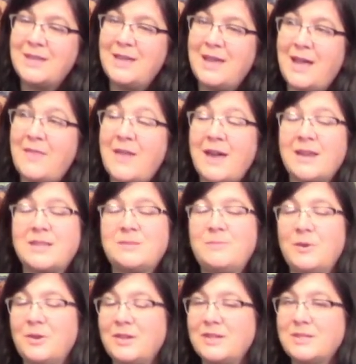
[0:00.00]
And that
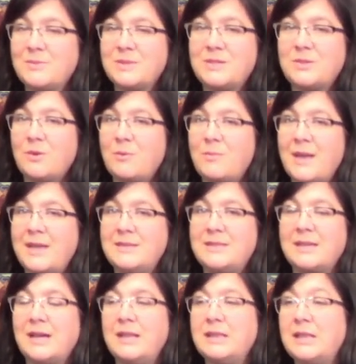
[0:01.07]
experience was so
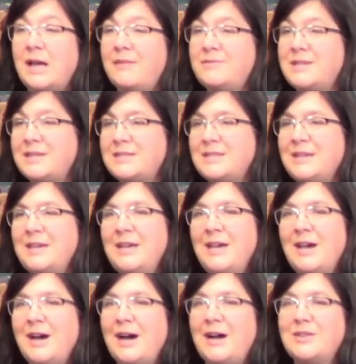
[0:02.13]
amazing. I loved it.
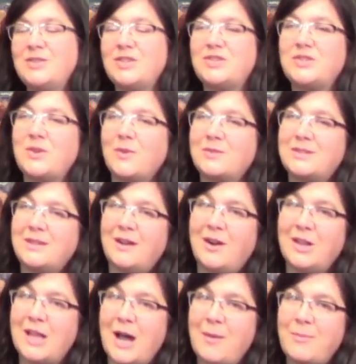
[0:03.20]
Just soaked it
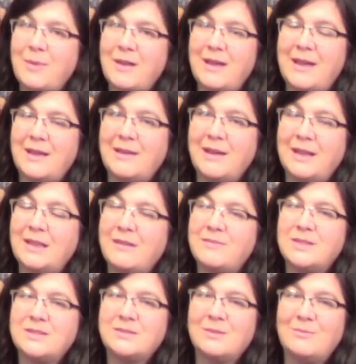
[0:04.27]
all up, and I loved
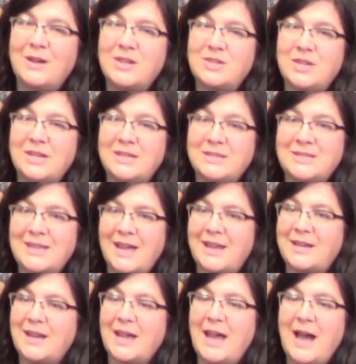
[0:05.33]
it so much. I
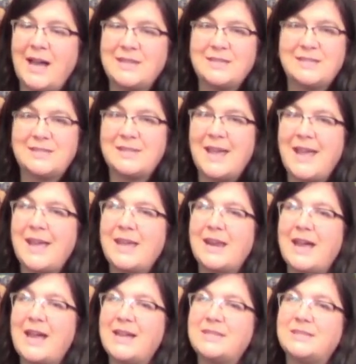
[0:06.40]
decided I had to stay, and I
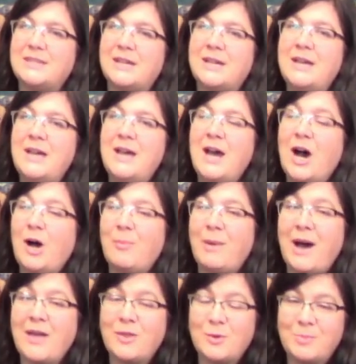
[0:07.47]
had to help
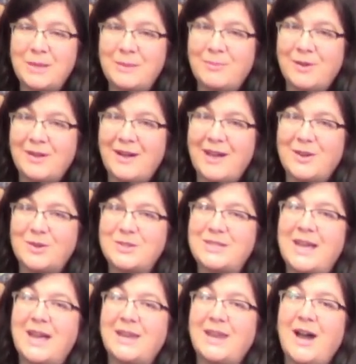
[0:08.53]
other people
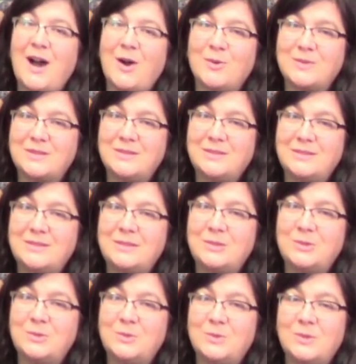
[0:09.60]
understand how
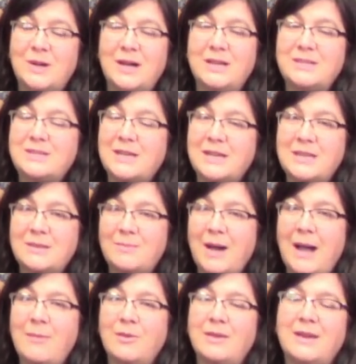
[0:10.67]
to study the
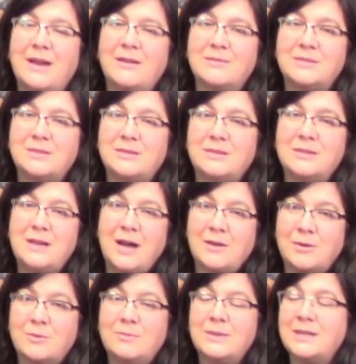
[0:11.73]
Bible and how
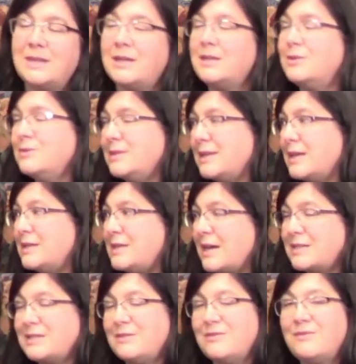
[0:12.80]
to read it using
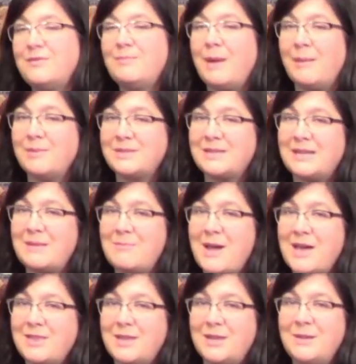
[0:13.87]
inductive Bible study
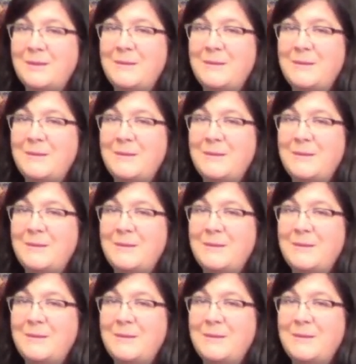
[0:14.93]
method.